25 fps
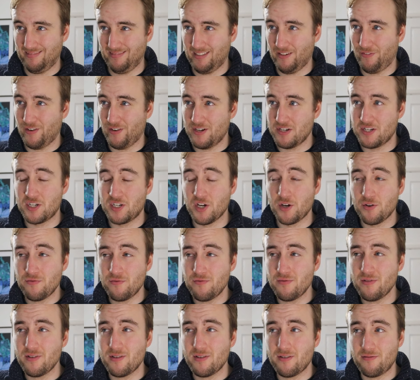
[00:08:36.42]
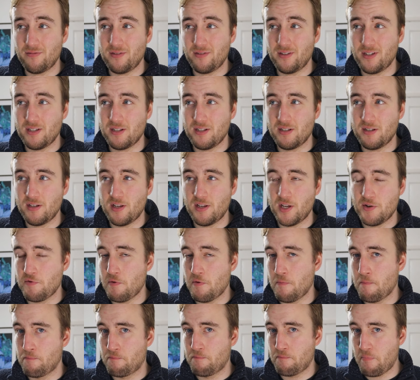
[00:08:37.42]
if I don't, it
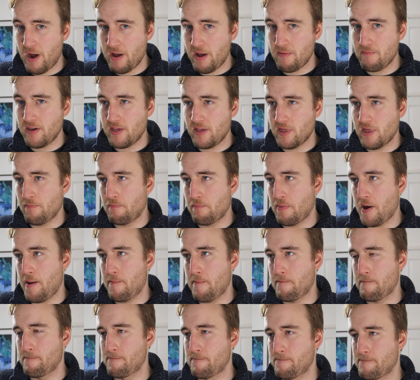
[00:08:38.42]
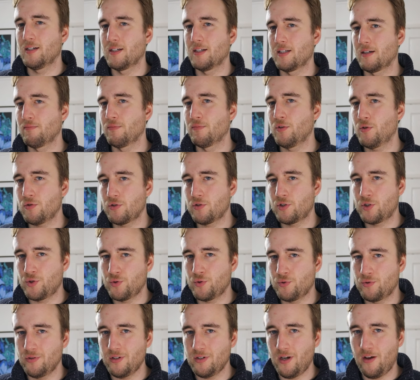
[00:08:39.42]
will bite me in the bum, and I'm not
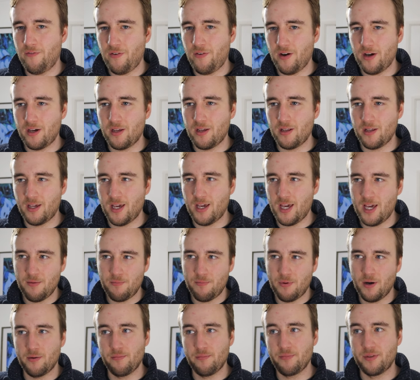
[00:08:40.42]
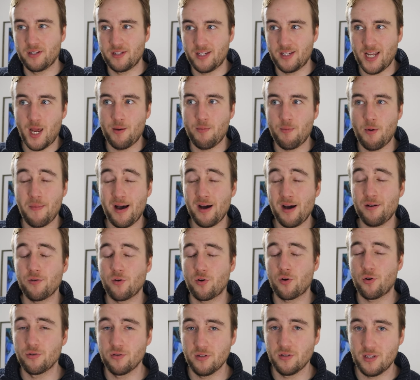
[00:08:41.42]
sure if I can keep up the same amount
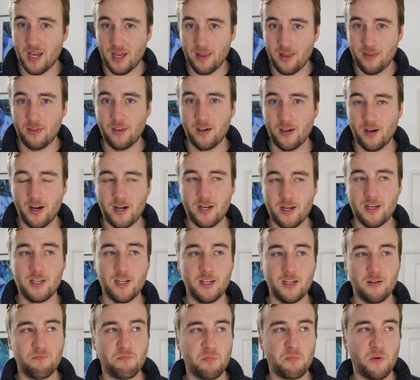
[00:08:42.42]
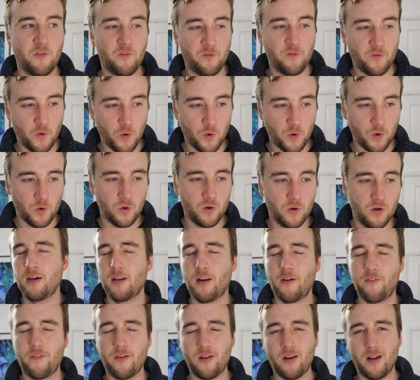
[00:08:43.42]
of content that I did before.
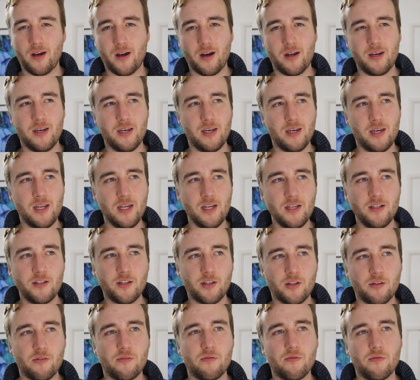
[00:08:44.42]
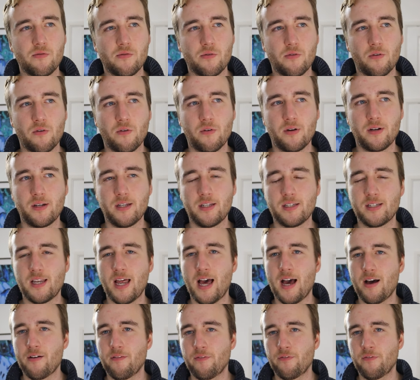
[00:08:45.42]
I feel like I need to, or at least
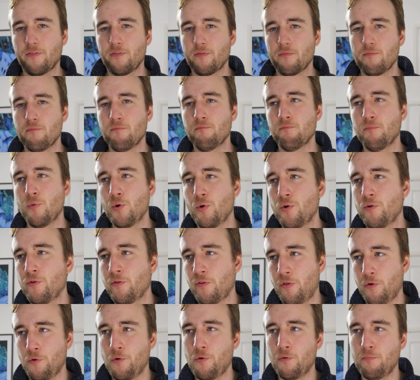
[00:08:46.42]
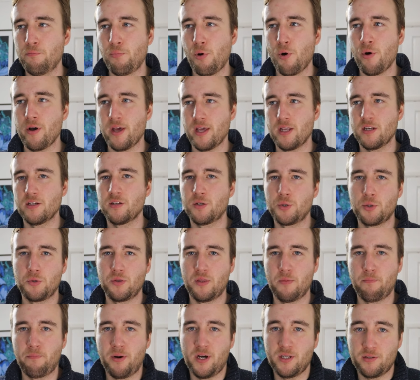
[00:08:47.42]
have more thought put into
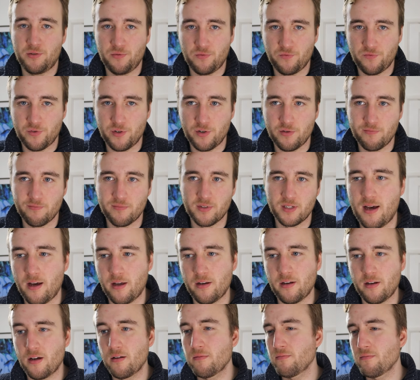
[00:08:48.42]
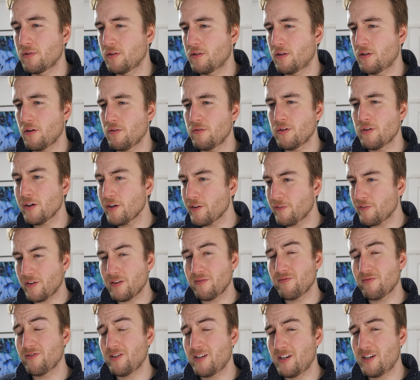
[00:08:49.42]
the puzzle rooms, and I don't know if
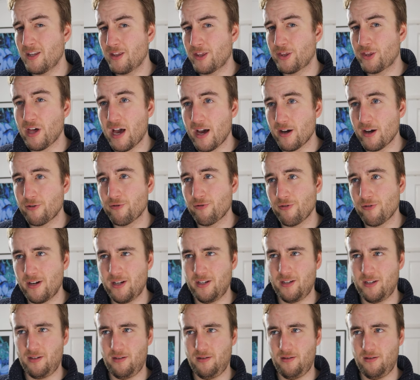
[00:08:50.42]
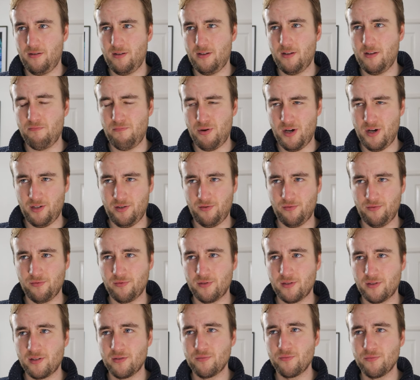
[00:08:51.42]
I'm really that great at
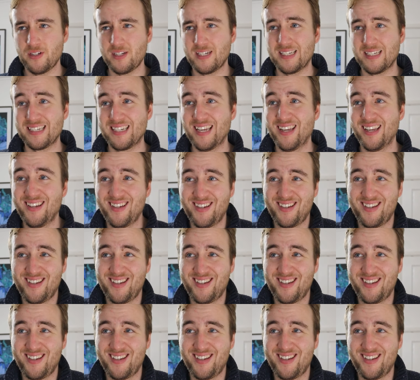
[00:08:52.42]
puzzles, which is...